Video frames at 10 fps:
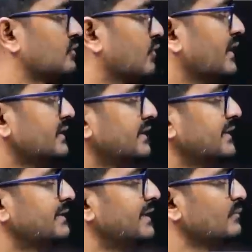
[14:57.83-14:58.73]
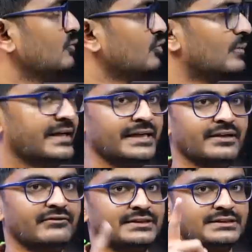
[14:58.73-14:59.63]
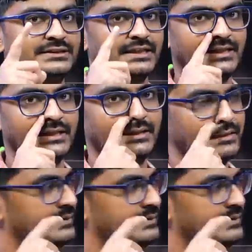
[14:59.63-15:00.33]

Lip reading: So what is the distance moved by it in first second?